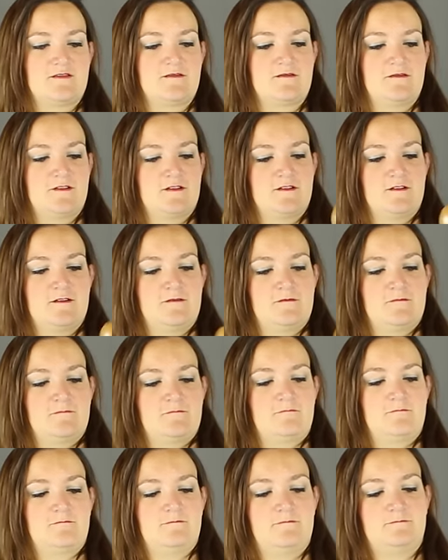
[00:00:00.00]

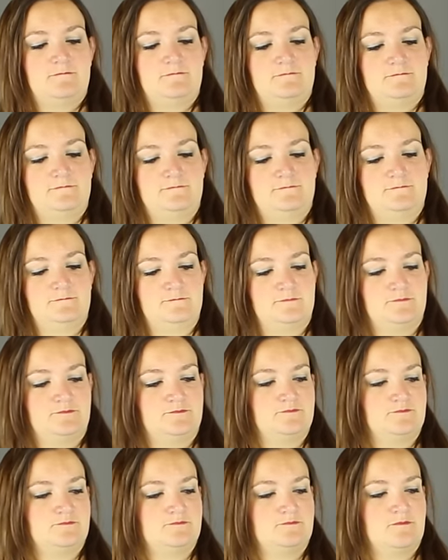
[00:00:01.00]

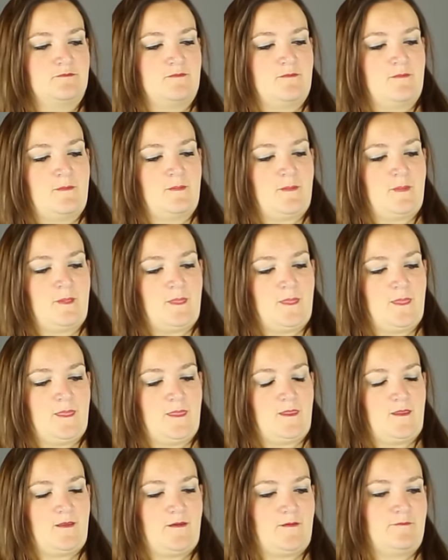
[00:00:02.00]

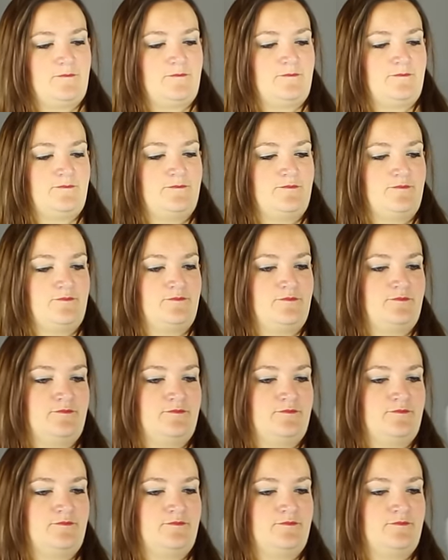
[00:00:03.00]
Nobody speaks.